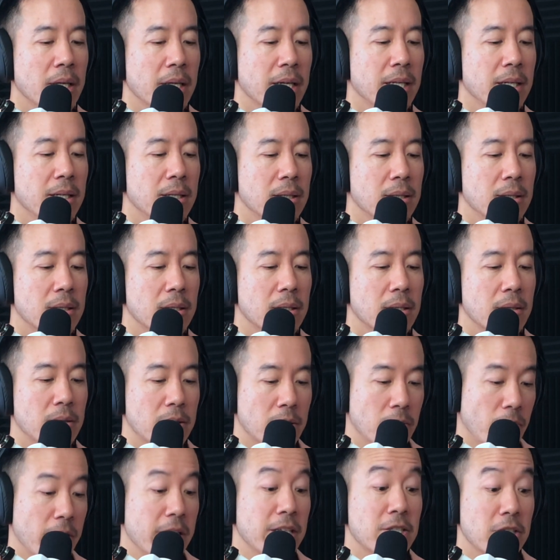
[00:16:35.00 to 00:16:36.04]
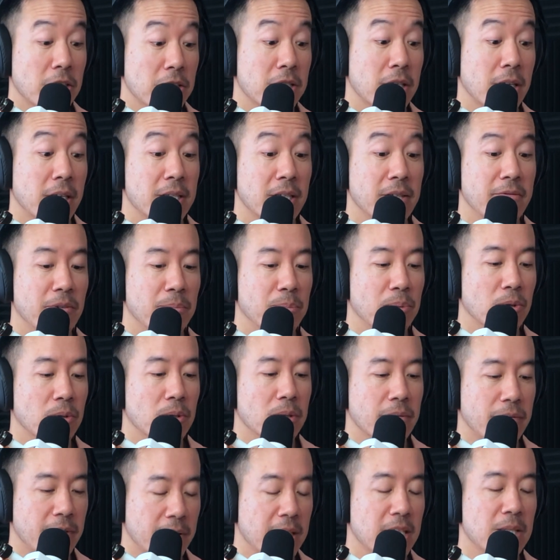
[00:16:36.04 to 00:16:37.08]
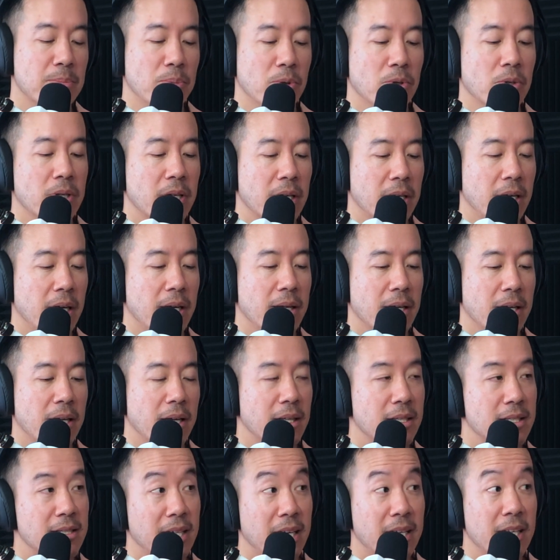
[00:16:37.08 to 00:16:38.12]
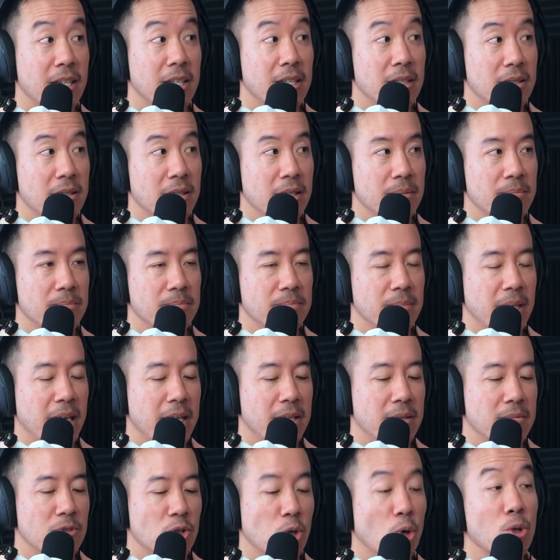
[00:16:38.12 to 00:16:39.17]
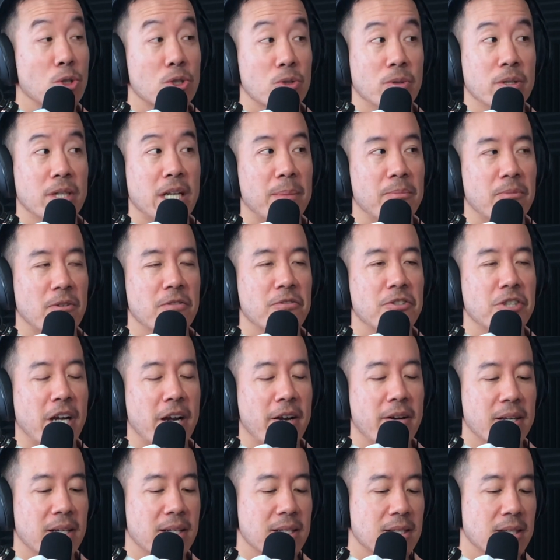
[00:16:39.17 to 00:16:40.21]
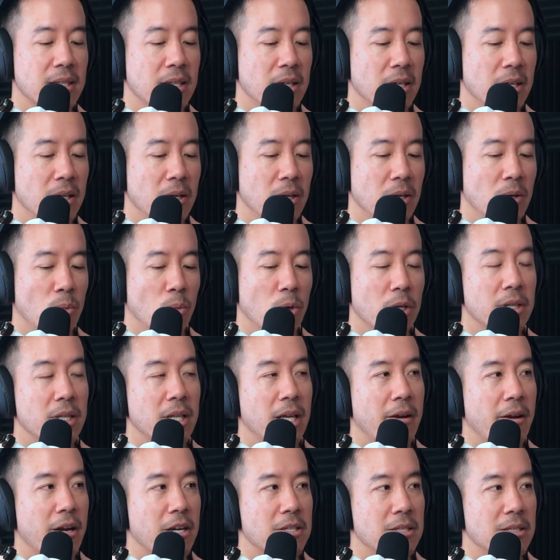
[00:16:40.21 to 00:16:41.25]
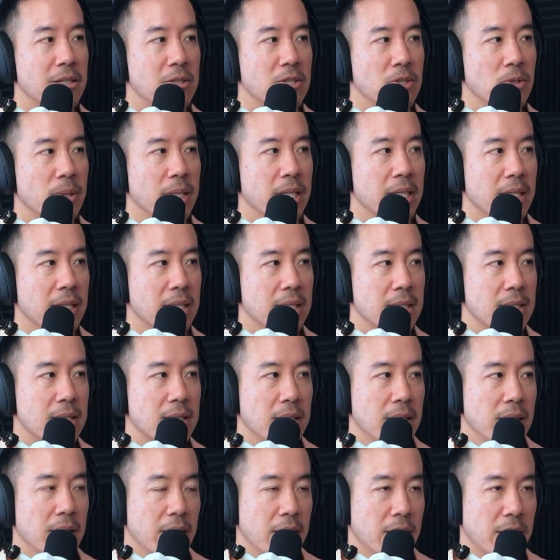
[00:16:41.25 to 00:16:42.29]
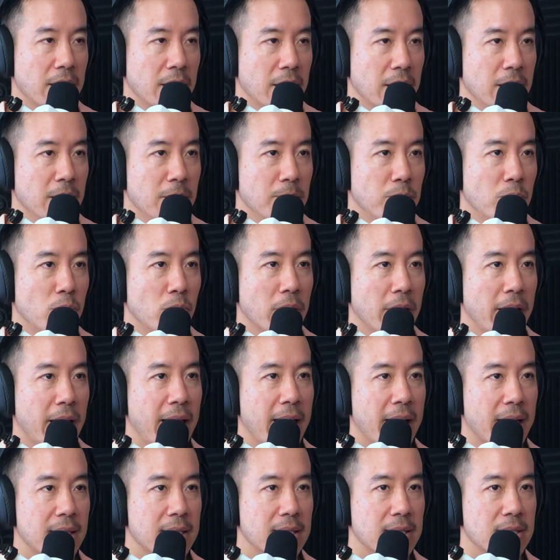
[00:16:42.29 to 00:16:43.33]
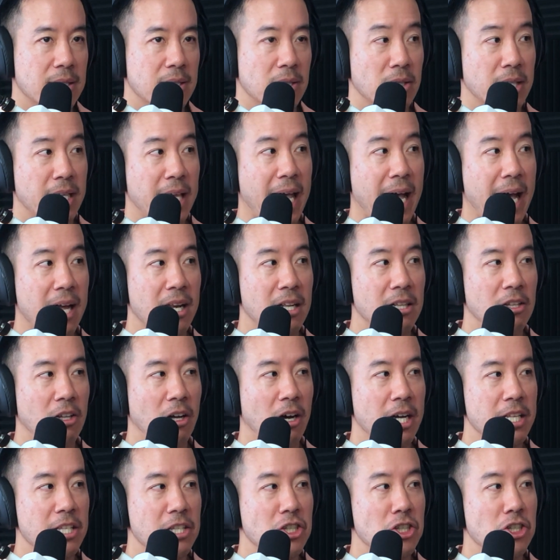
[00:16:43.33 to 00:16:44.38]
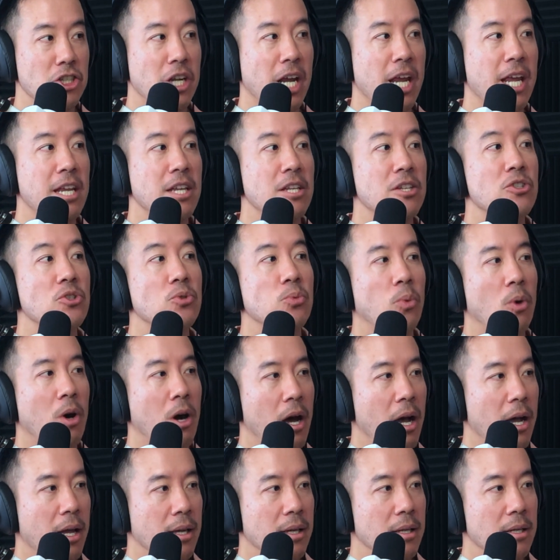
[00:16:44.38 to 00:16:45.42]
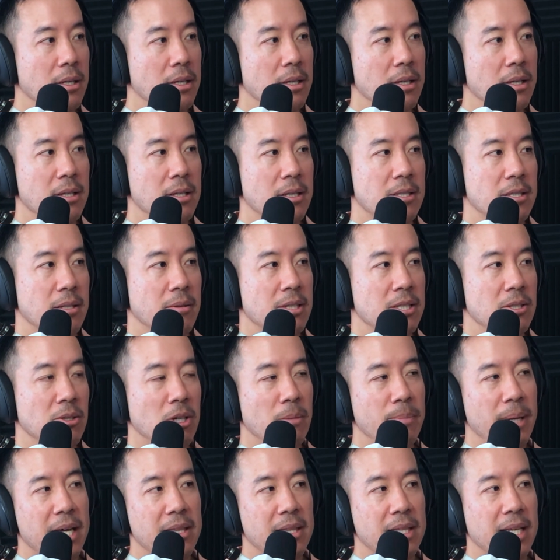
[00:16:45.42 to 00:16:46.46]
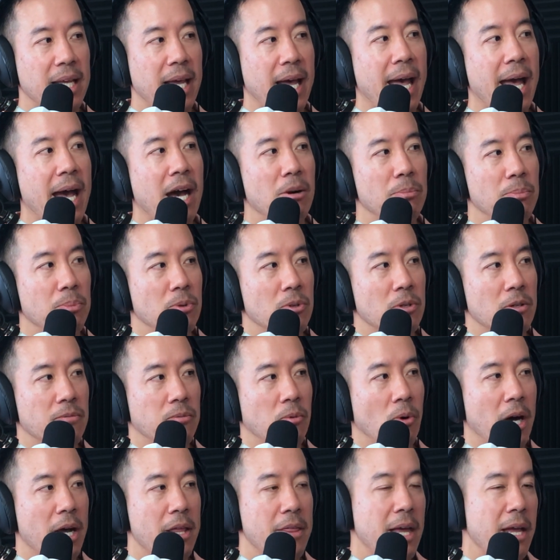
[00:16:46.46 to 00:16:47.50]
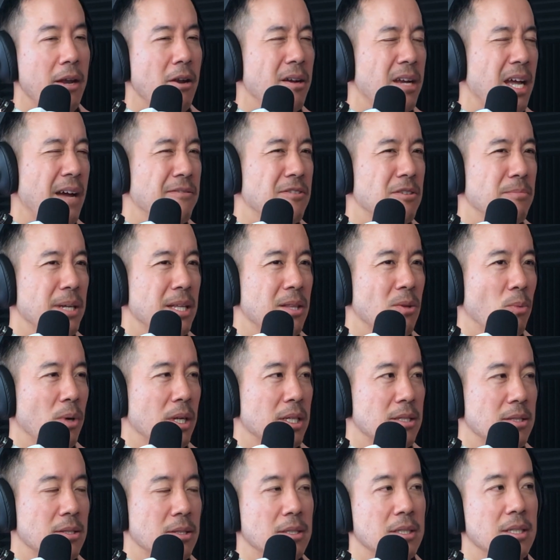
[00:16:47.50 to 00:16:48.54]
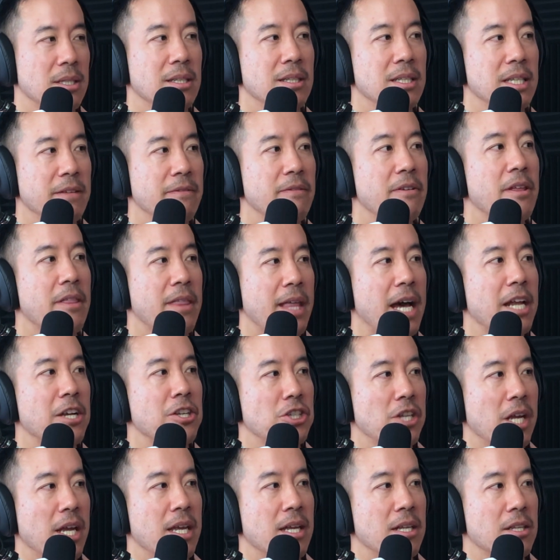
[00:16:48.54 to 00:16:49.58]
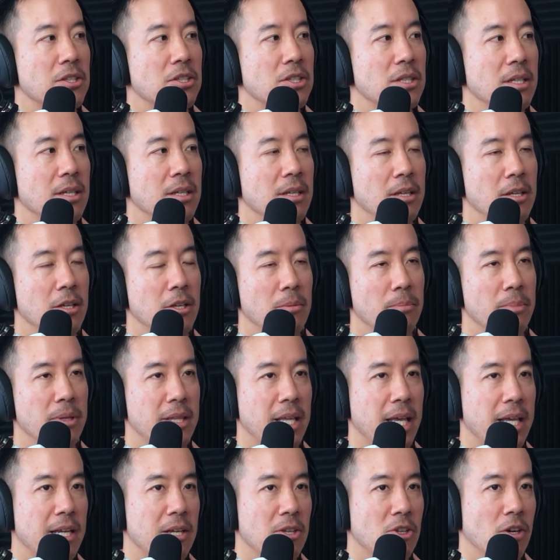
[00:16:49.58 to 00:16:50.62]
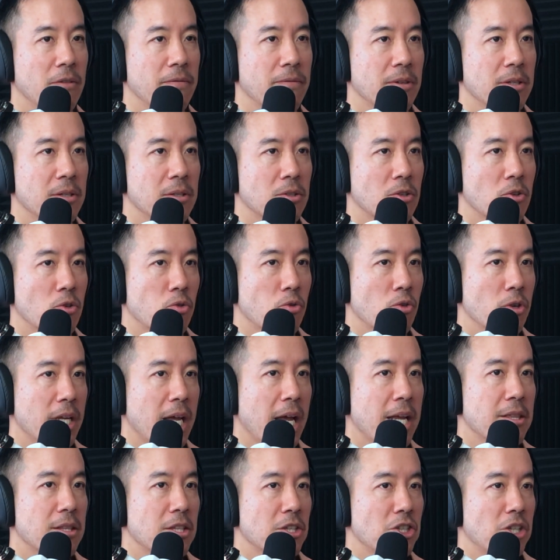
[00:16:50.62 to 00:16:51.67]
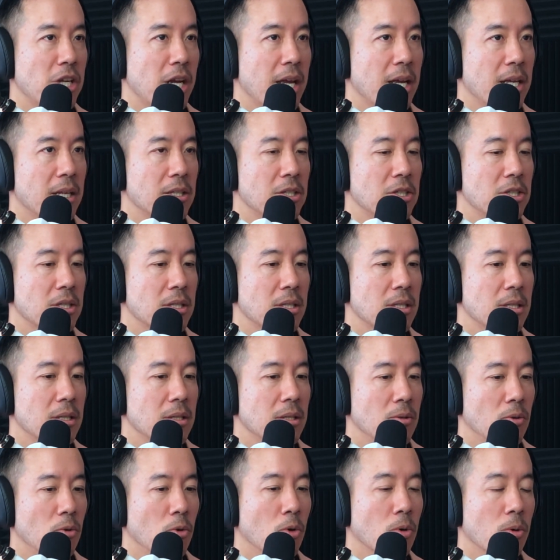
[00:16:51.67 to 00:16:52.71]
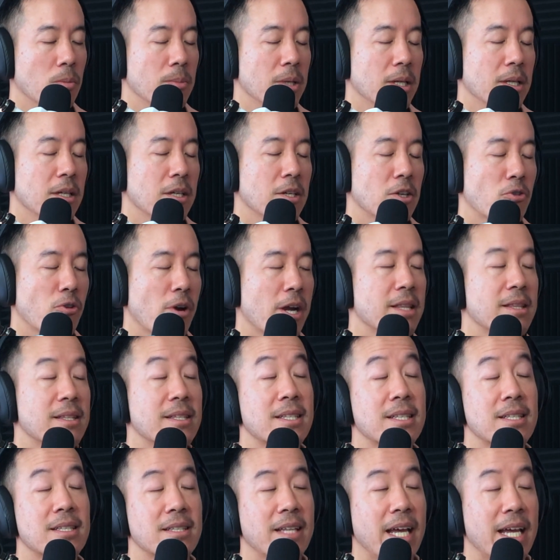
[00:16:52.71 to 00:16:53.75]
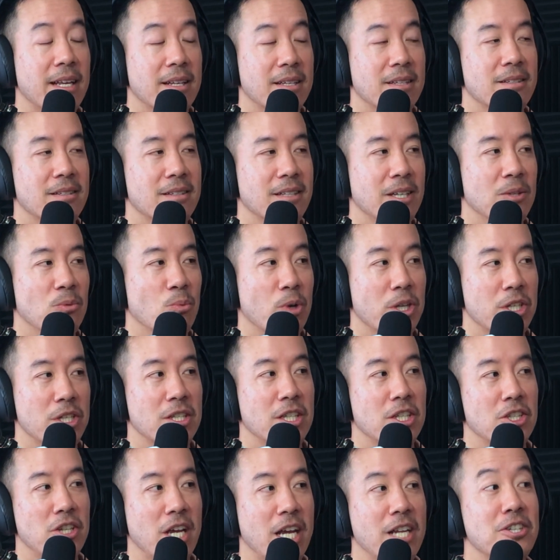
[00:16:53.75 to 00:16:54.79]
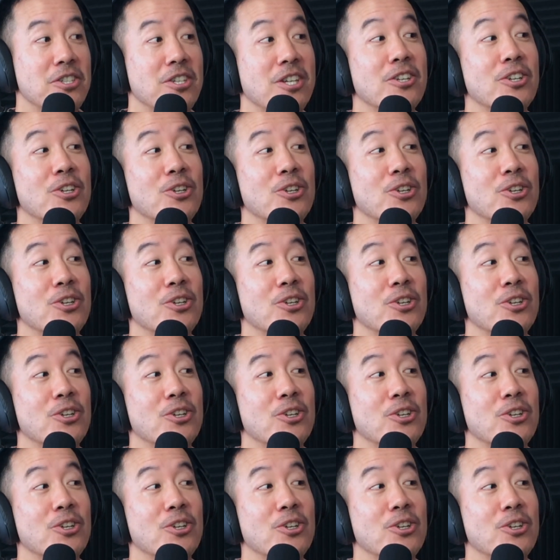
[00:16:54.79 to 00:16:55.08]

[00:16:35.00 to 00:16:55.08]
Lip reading: In the research that I did for this book, and I studied and talked to a number of charities, what they're actually doing is input X to catalyze change Y. So it's not about the output of Y. They don't have to be the ones to deliver that change, but they can often create the change or create the state in which the change